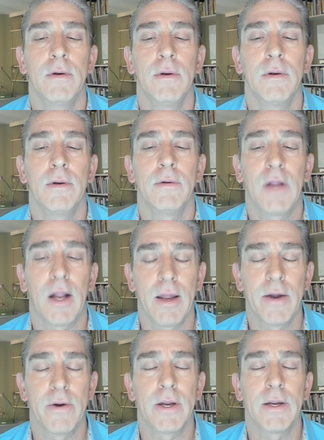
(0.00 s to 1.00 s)

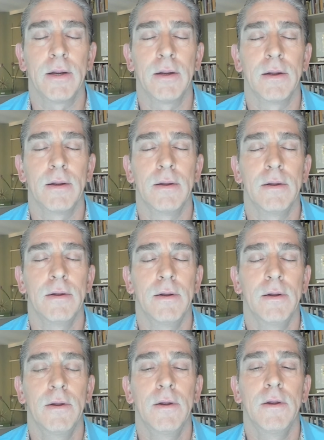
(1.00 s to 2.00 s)
declaring
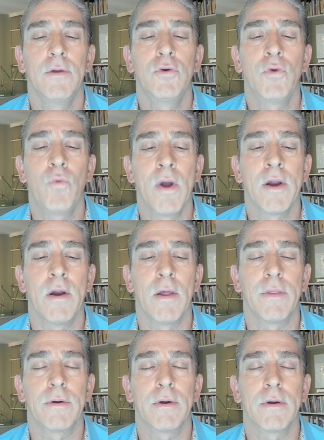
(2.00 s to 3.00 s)
to one another,